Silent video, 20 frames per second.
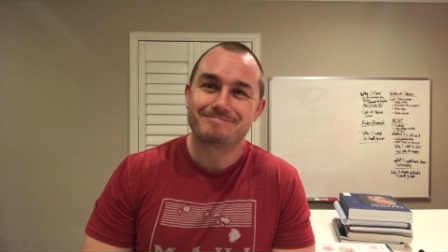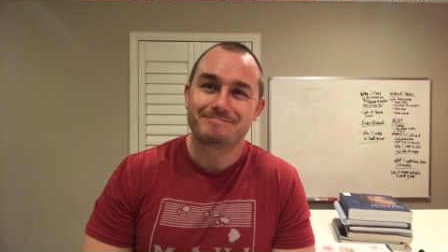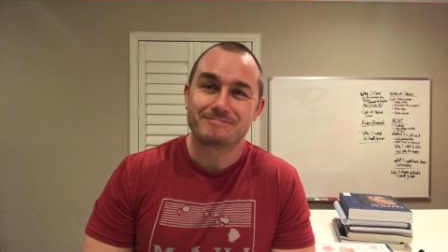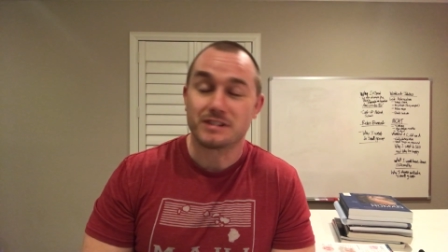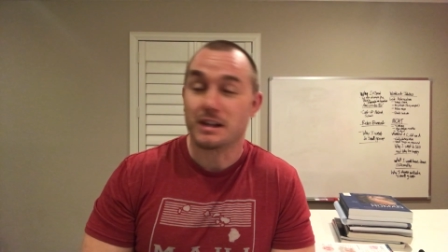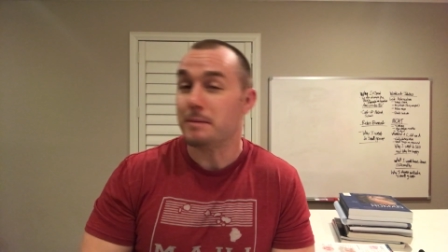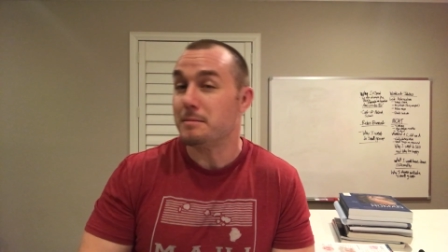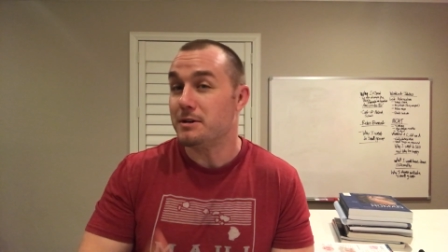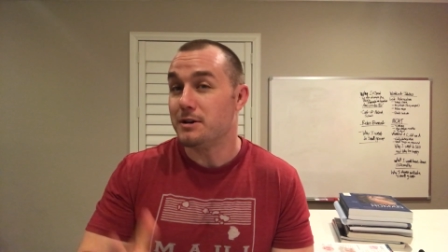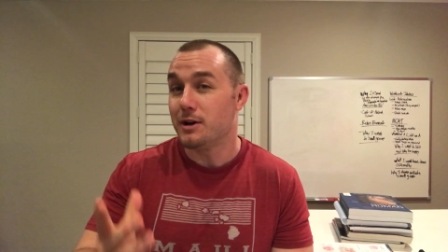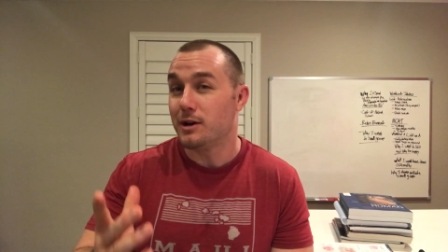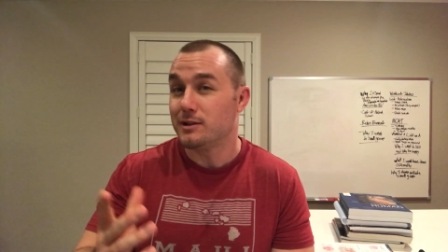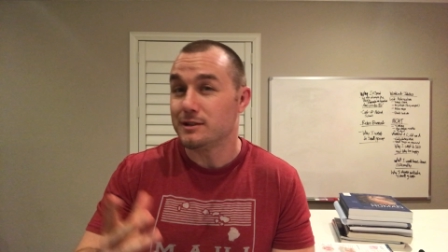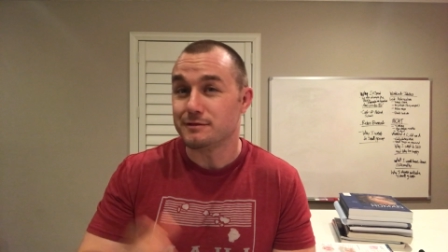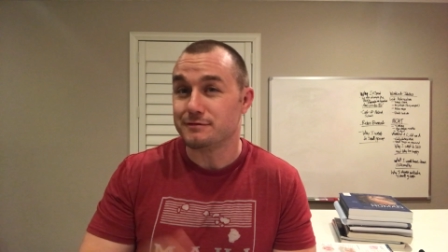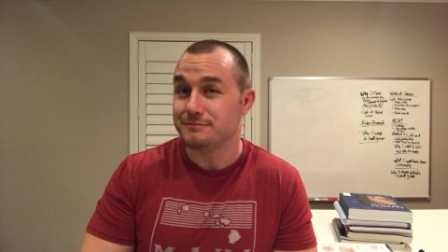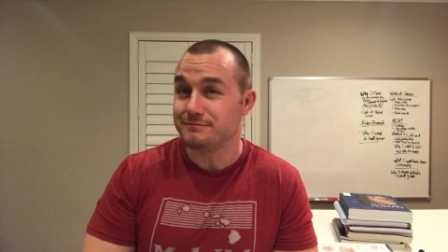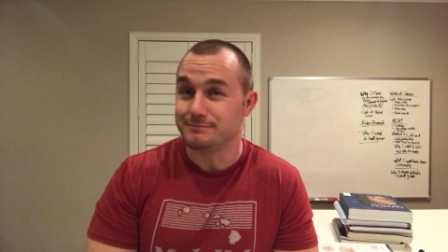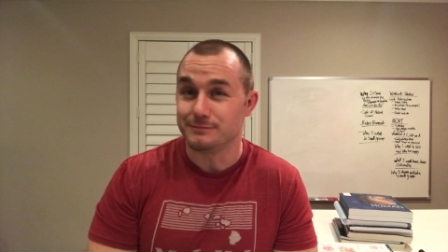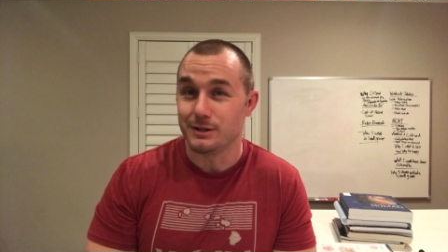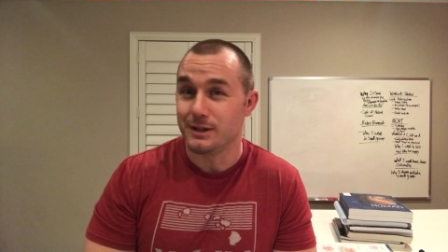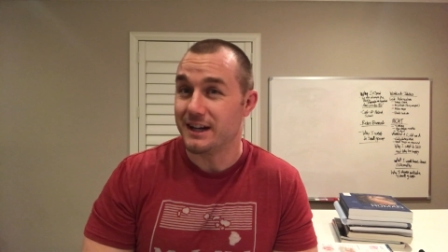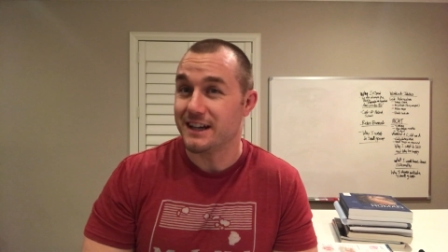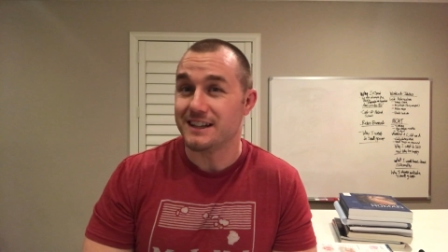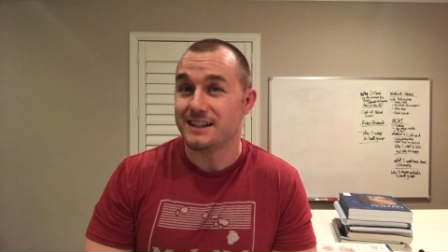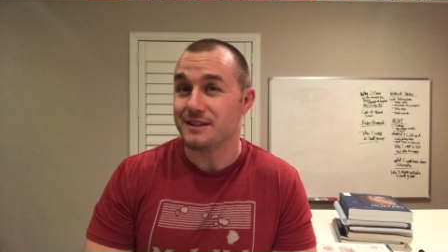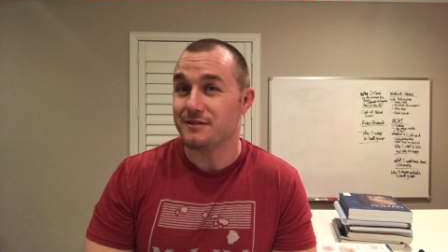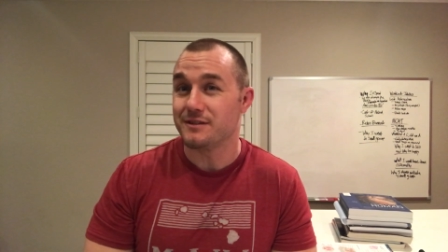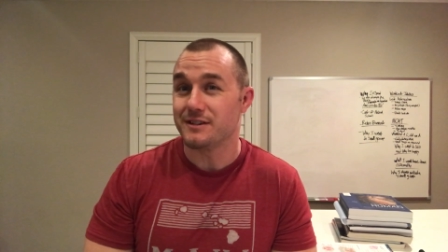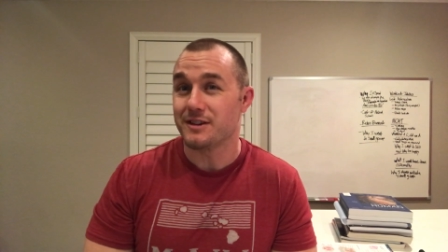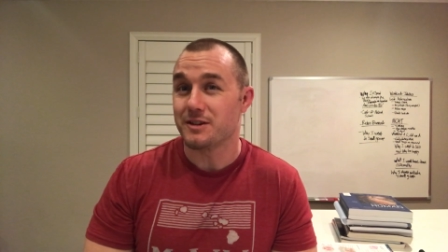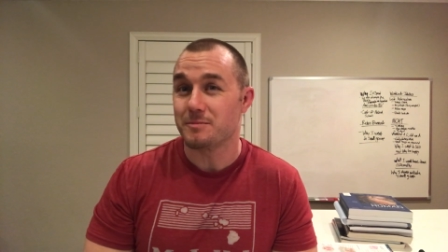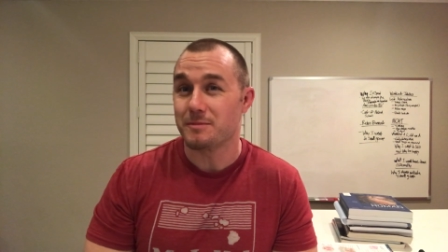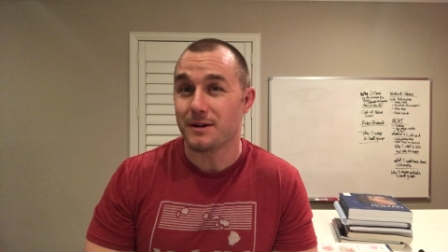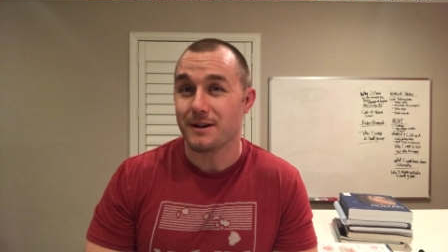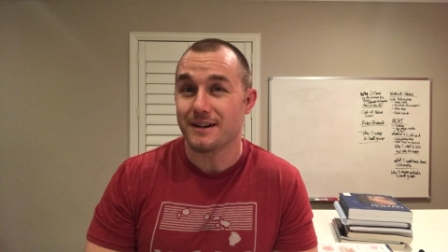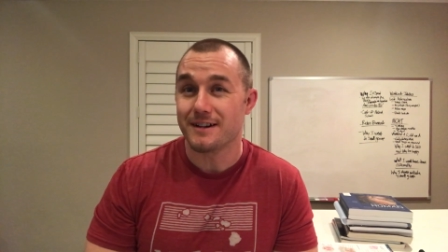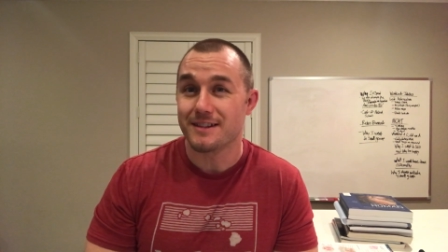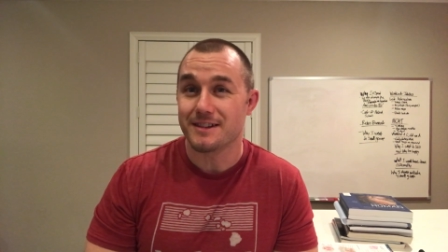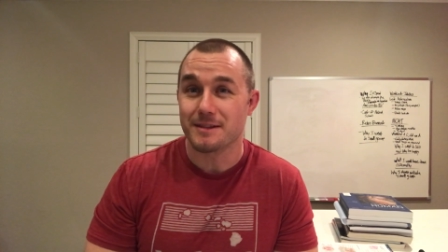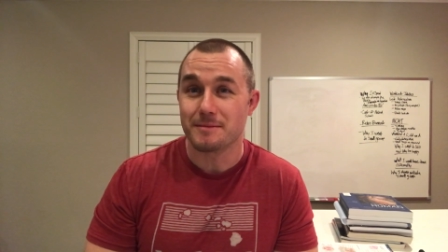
let me know if you had a different experience.